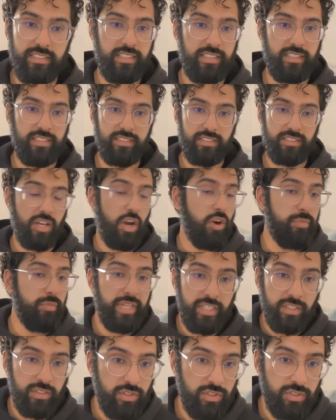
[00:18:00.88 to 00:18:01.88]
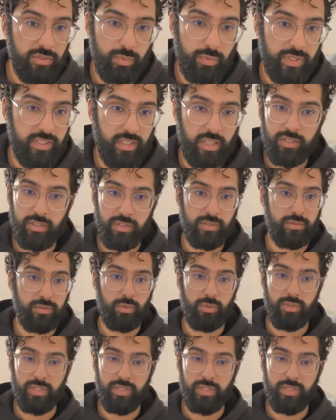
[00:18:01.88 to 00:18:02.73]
is commingled with other